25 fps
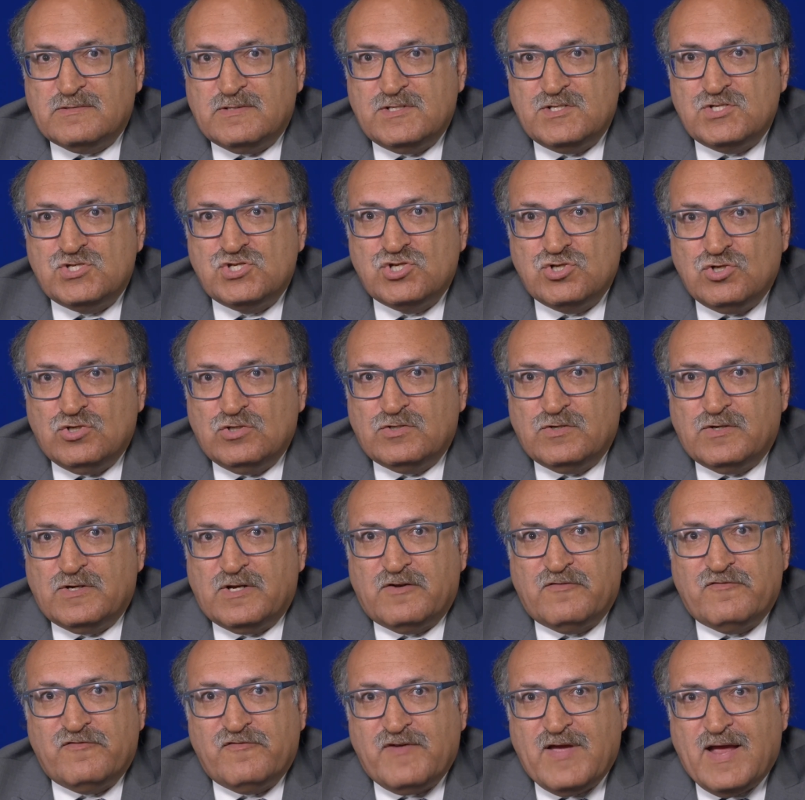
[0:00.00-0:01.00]
in children
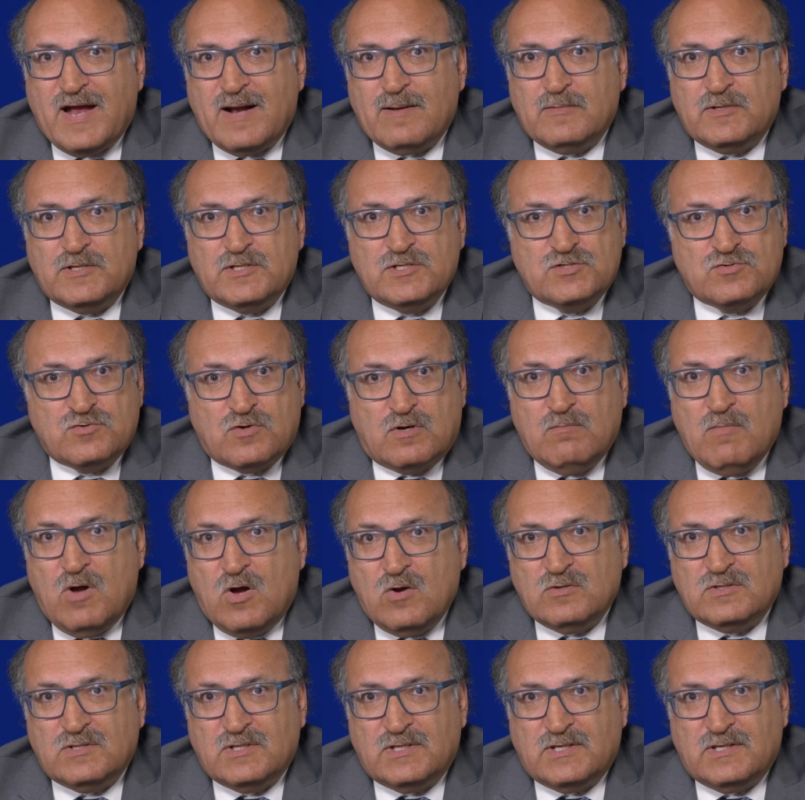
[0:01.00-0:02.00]
and families
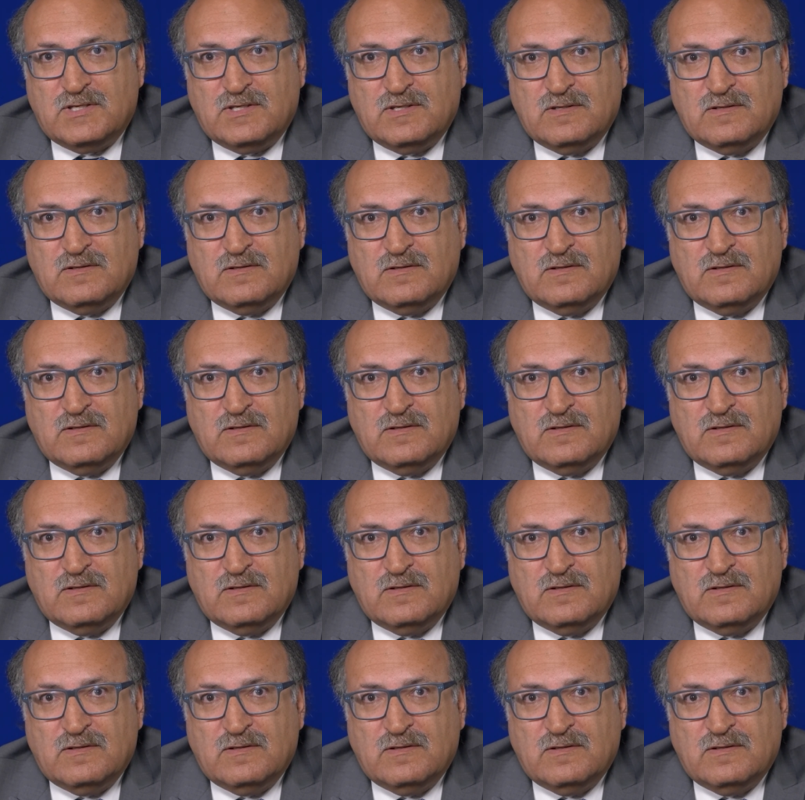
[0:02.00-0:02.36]
remotely.